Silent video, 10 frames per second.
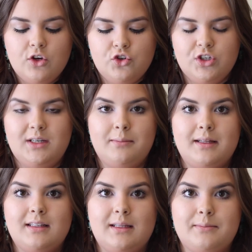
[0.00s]
cream
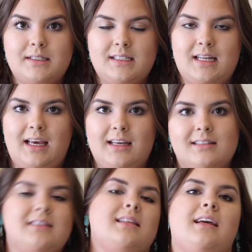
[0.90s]
lip stands